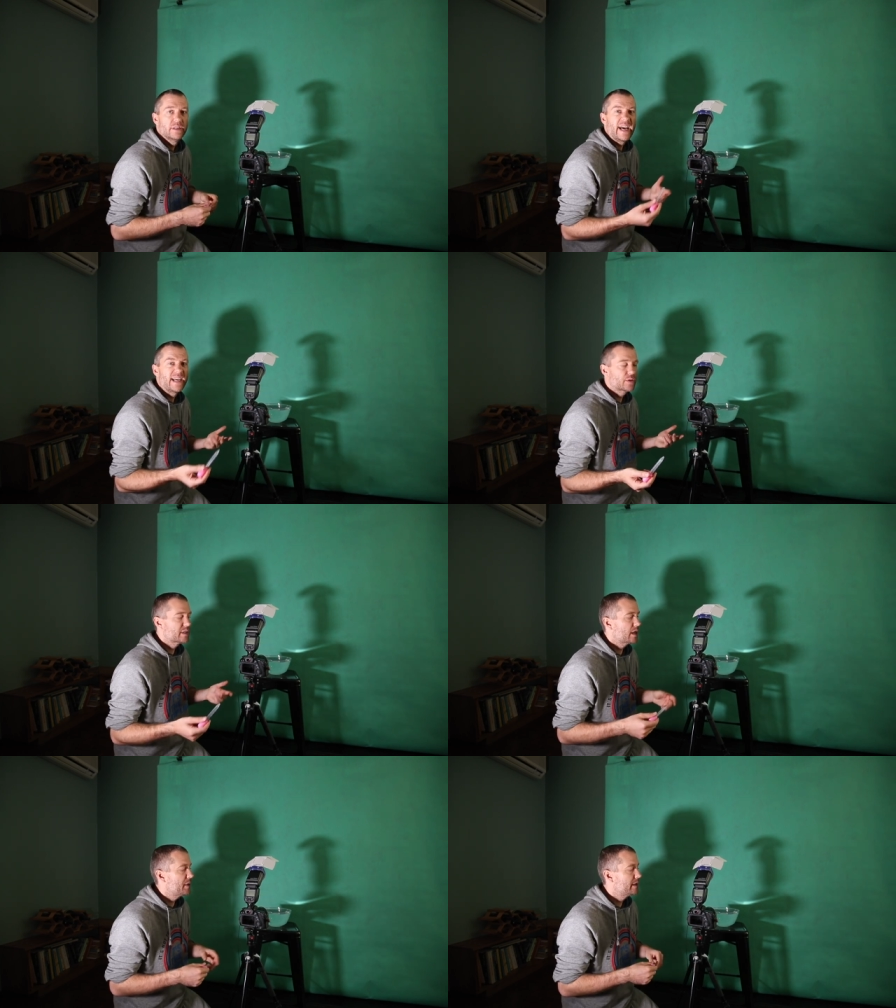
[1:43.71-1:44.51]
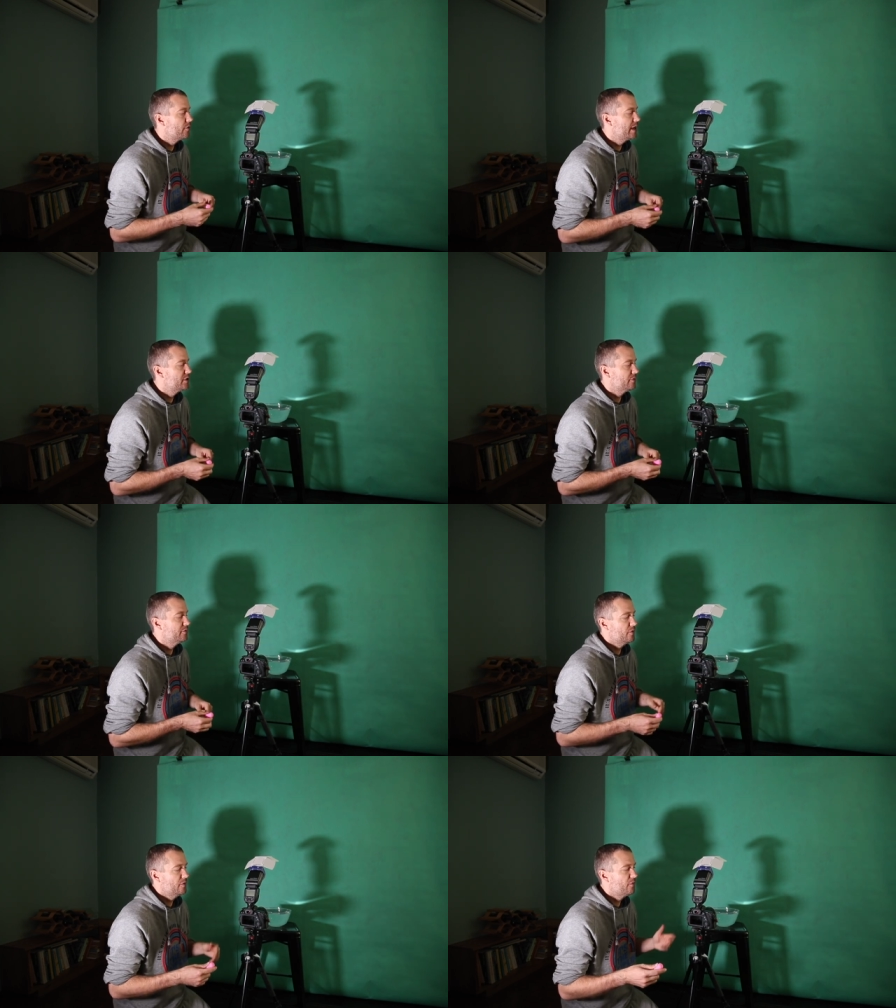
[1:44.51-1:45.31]
The I S O is gonna be in the range of
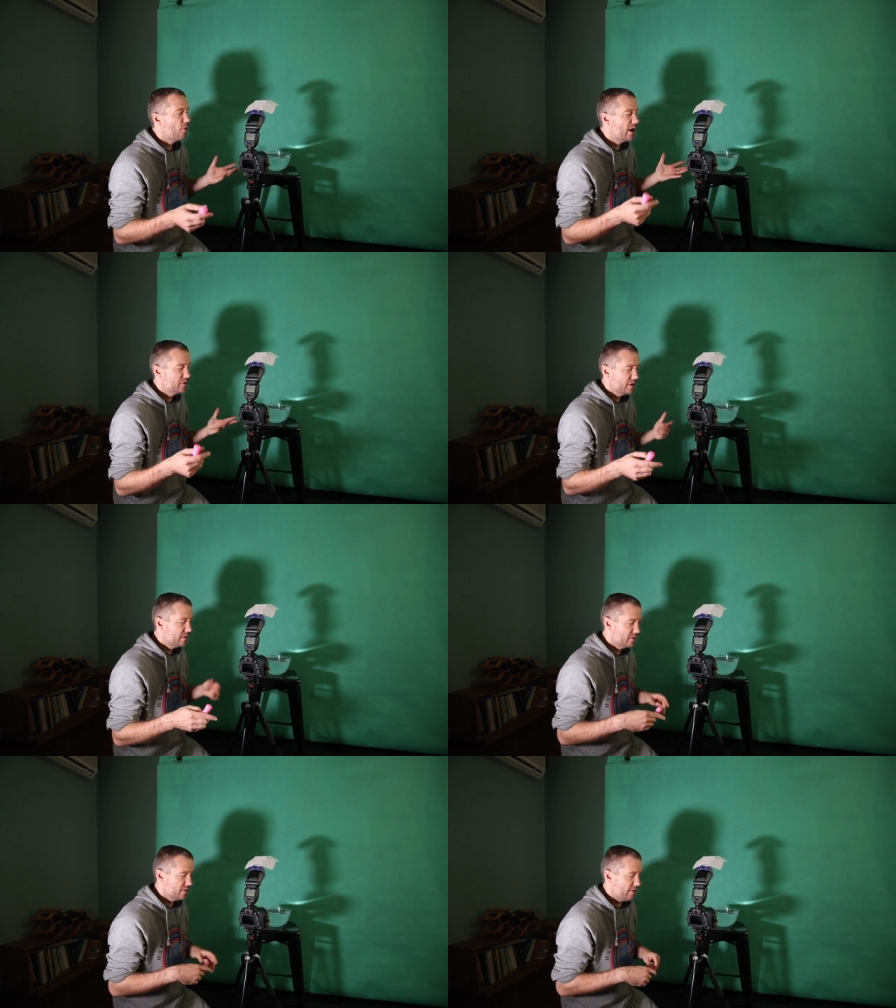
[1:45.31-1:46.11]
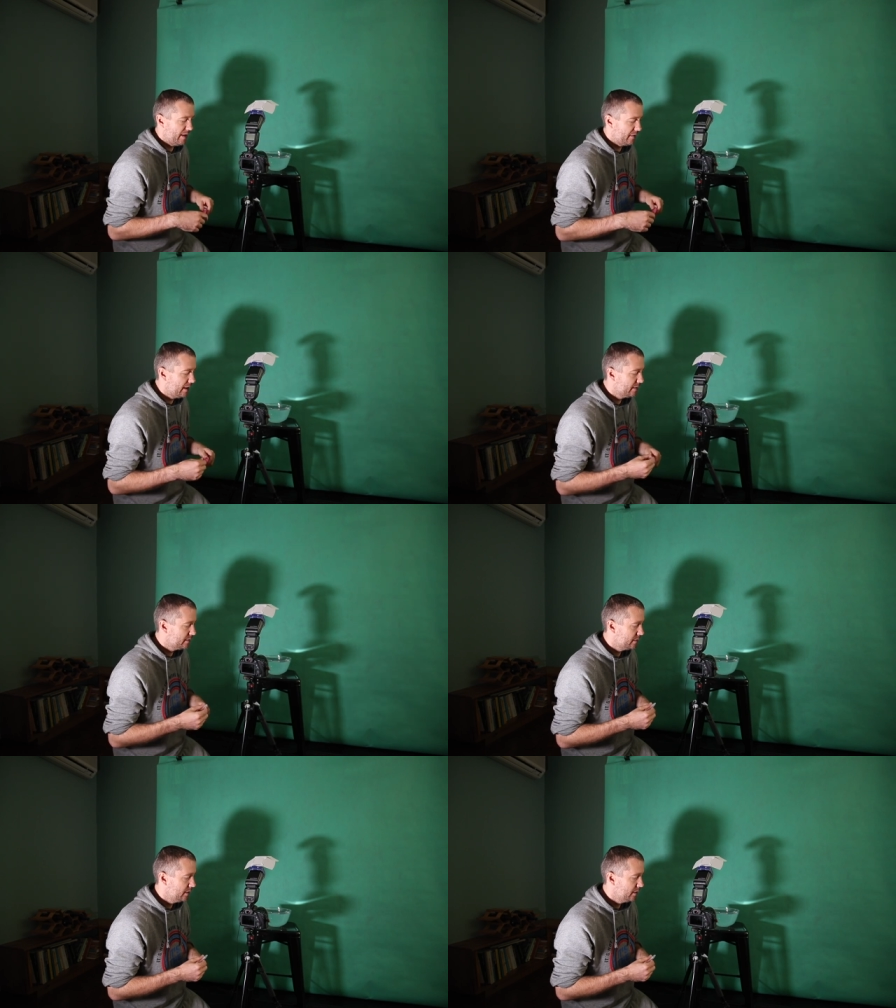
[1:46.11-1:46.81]
uh, four hundred, around that,